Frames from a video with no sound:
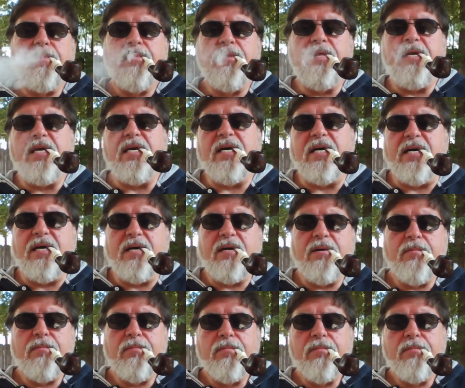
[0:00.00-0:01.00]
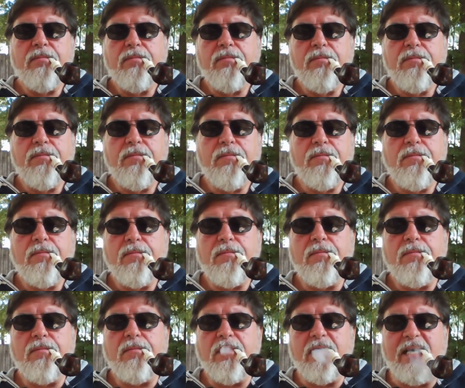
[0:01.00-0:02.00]
The
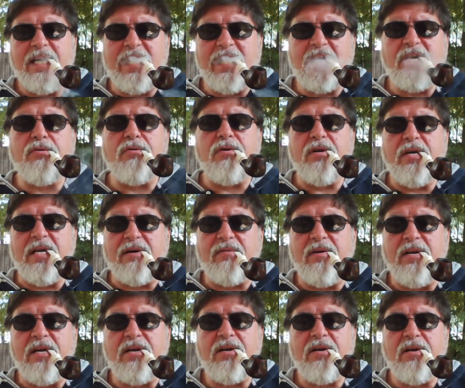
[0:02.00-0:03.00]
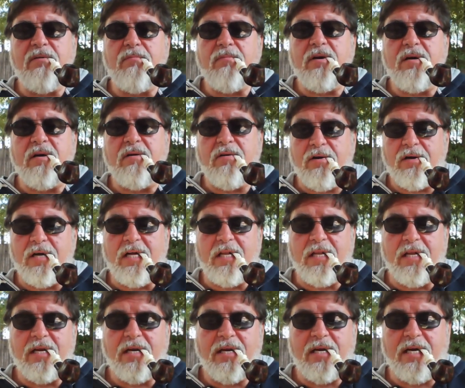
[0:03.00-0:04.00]
actual definition of
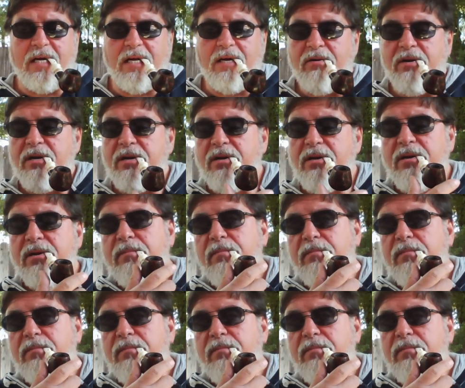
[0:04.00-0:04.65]
tolerance,